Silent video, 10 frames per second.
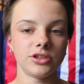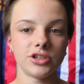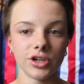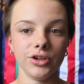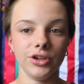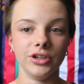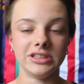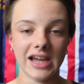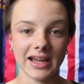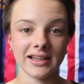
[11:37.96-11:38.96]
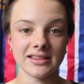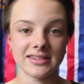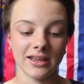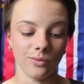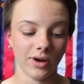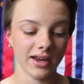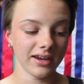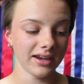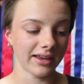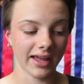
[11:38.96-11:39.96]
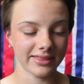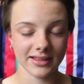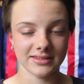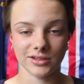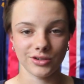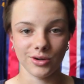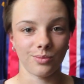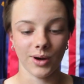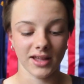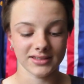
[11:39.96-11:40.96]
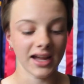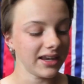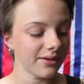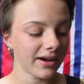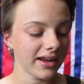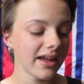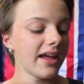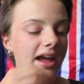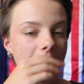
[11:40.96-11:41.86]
two jackets in one, like that's such a good price anyway,